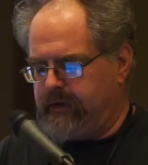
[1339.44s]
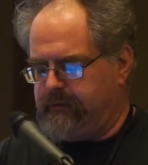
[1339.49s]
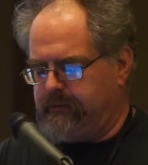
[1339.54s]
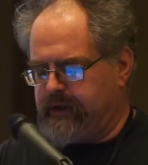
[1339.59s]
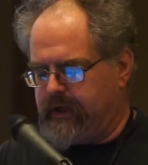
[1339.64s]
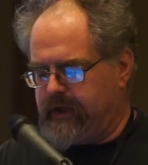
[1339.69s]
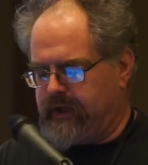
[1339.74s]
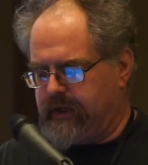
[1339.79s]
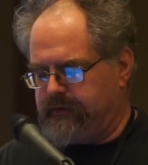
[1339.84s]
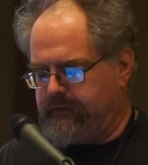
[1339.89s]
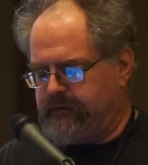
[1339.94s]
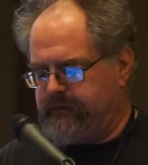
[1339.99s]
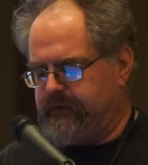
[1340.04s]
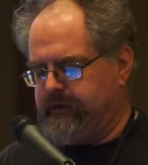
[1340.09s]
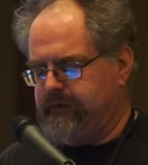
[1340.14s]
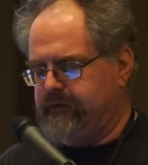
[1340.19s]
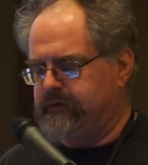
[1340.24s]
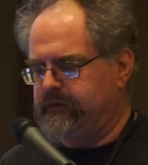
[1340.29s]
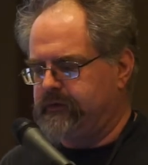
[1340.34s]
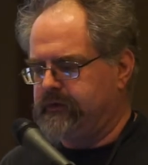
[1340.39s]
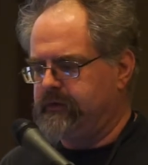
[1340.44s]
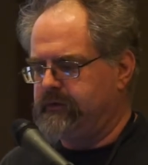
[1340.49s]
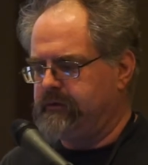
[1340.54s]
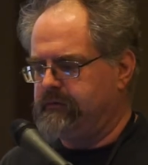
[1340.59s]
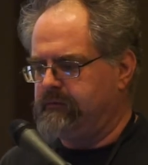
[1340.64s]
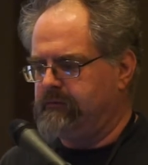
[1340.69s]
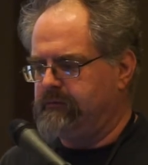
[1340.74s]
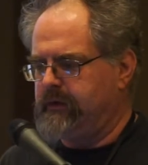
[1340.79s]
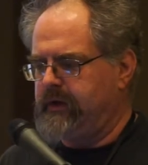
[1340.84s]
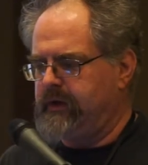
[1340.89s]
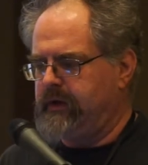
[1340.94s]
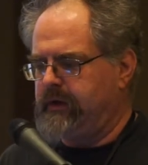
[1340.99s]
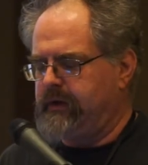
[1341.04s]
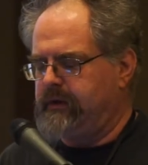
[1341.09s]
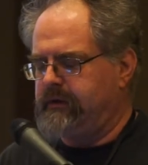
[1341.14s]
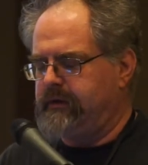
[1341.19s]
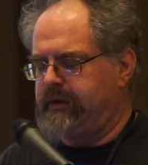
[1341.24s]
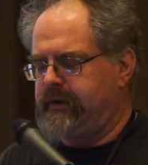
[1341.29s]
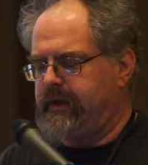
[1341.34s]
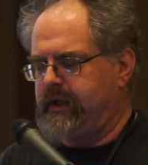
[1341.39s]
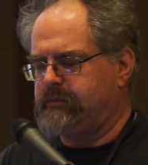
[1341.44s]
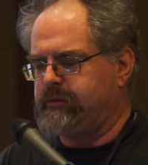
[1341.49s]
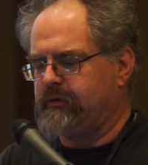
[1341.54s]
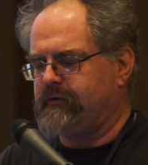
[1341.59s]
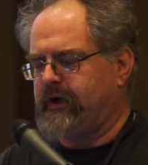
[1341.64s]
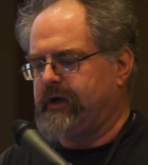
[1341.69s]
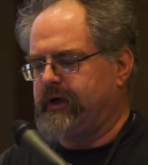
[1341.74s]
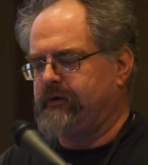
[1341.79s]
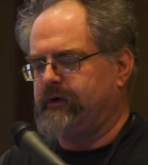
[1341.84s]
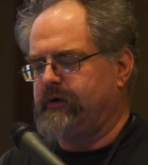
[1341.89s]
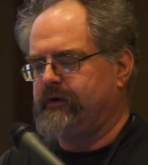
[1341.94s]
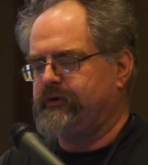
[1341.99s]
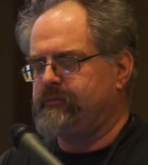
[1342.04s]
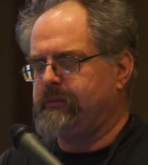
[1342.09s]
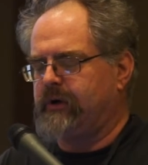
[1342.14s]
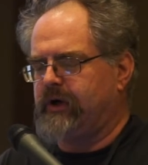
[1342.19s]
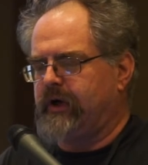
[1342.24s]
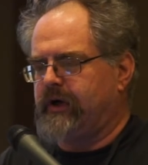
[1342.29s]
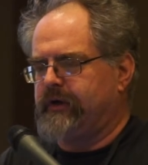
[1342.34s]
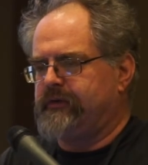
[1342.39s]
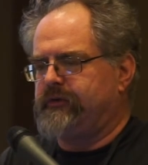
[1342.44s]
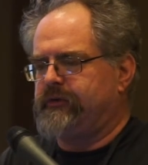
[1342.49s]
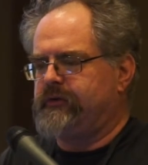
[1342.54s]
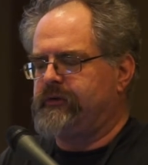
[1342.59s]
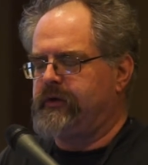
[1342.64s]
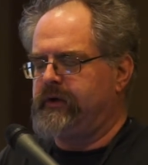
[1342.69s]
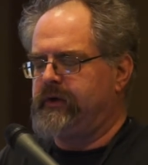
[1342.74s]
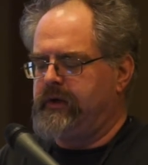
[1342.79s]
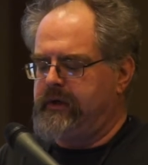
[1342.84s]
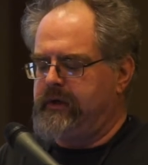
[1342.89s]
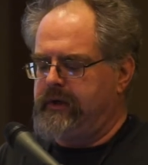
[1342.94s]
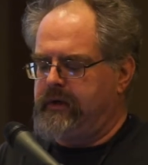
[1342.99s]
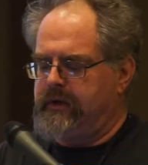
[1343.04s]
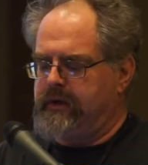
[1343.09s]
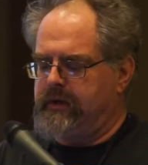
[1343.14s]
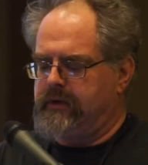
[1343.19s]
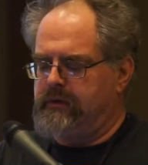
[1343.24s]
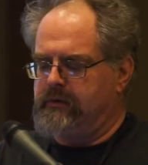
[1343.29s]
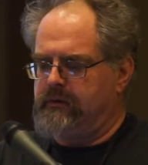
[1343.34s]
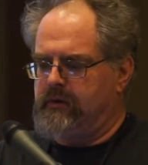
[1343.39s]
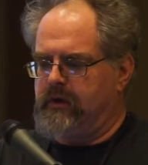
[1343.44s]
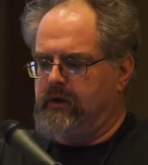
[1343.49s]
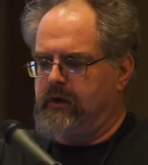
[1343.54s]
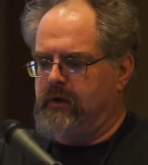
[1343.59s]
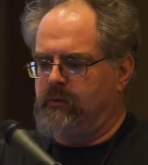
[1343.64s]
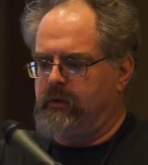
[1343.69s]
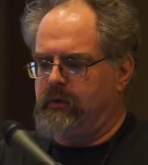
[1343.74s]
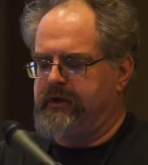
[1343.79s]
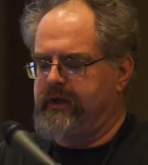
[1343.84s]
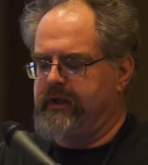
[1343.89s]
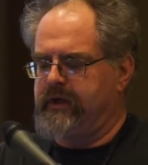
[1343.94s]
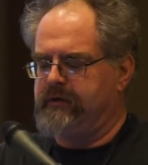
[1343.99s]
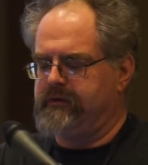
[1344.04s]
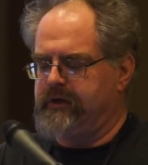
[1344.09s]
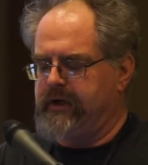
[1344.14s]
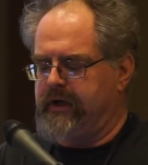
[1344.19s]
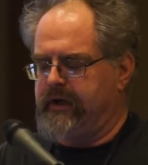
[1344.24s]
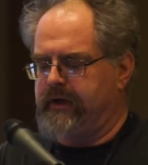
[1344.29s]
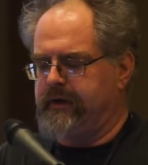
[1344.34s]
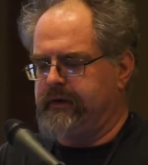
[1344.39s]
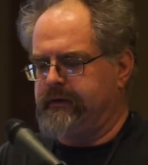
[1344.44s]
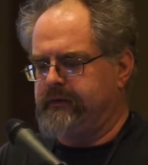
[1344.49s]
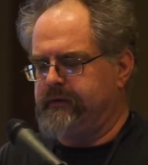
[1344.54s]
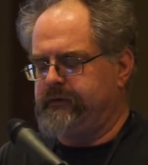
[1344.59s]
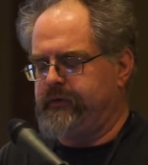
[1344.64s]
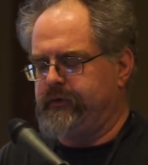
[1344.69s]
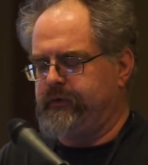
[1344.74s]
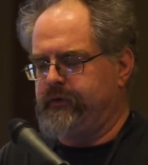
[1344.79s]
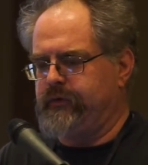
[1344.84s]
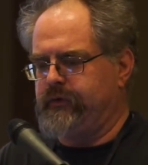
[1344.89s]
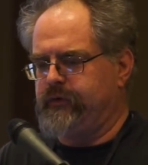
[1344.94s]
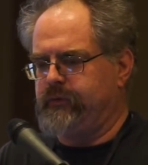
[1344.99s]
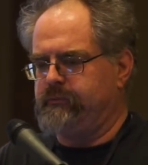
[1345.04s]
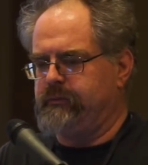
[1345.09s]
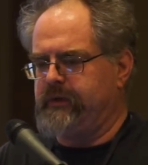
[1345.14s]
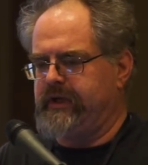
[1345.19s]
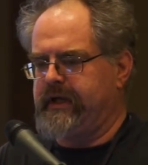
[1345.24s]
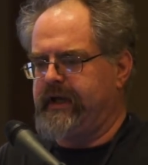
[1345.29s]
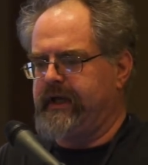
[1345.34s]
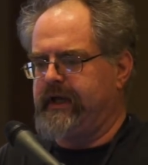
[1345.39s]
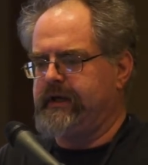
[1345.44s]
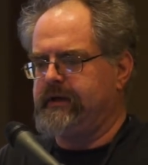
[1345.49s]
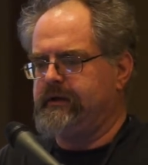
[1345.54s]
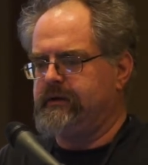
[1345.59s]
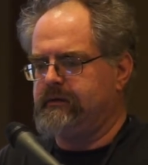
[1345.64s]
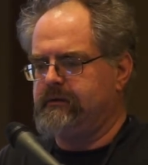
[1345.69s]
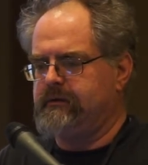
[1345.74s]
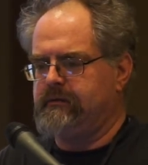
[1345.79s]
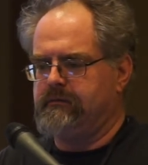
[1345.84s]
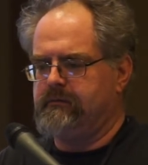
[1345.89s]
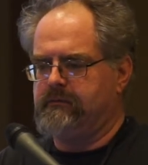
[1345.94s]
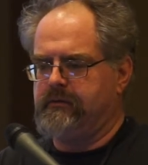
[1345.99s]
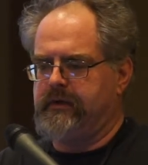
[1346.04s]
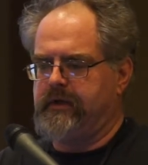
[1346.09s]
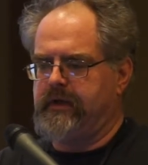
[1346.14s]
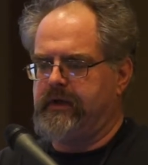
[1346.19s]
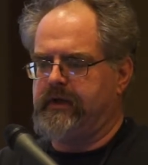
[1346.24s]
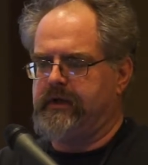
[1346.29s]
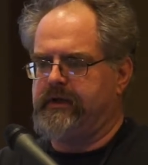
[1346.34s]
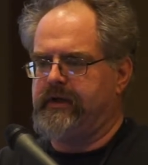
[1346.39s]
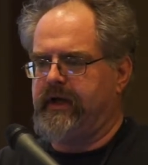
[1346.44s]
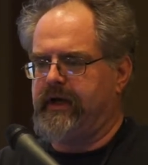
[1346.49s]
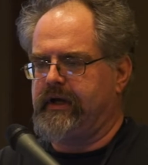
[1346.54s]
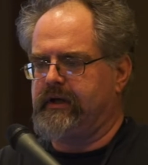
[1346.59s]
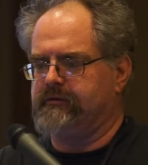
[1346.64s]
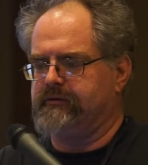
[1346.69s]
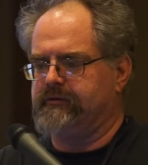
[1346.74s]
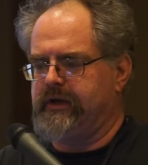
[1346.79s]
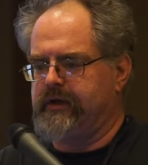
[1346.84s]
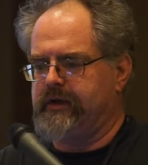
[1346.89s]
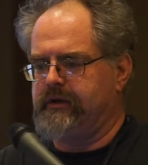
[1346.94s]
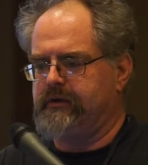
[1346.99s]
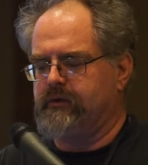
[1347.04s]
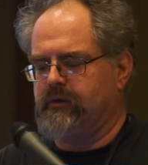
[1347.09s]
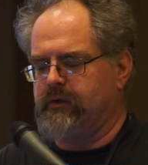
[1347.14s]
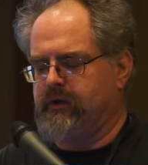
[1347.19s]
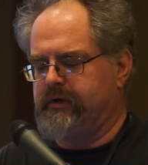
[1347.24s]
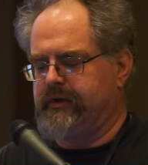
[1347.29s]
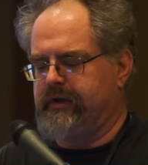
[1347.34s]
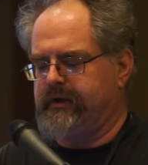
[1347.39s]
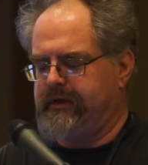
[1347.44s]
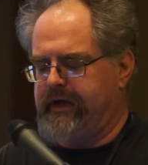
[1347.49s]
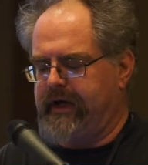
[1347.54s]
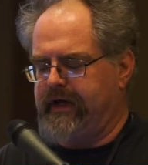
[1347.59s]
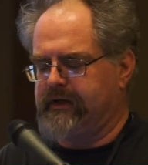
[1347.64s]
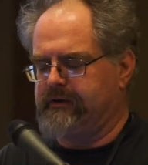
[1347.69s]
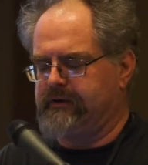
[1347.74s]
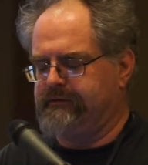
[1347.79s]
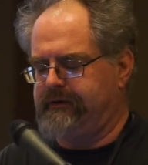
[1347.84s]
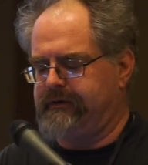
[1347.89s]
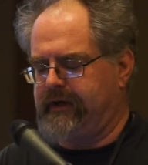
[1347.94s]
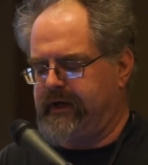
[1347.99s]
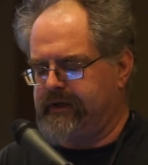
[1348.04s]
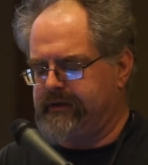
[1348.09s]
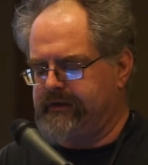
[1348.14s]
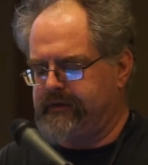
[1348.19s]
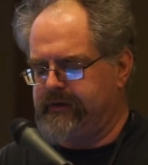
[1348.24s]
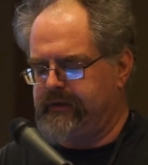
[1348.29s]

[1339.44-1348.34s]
does is they provide a response, uh, what they've done to mitigate the attack event or the attack effect.